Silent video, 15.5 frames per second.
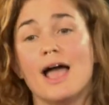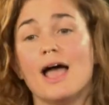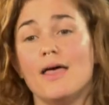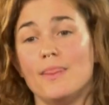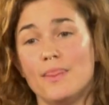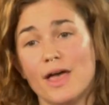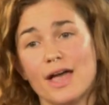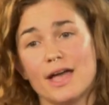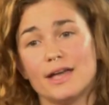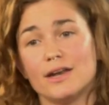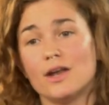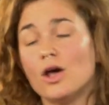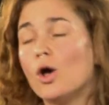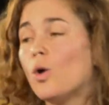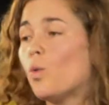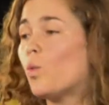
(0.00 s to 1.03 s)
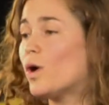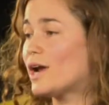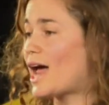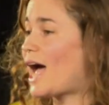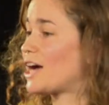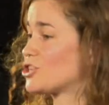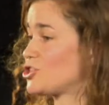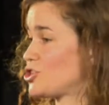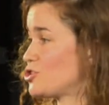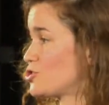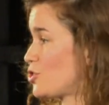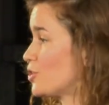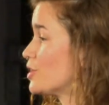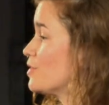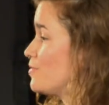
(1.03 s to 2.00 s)
And then what actions
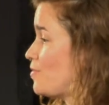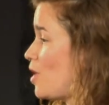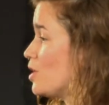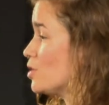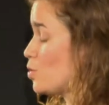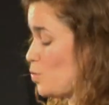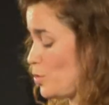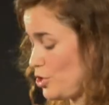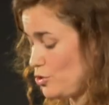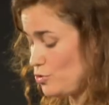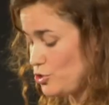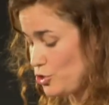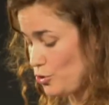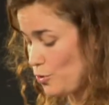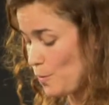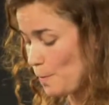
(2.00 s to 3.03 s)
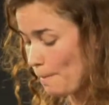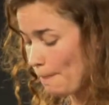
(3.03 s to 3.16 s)
are going to follow when you do.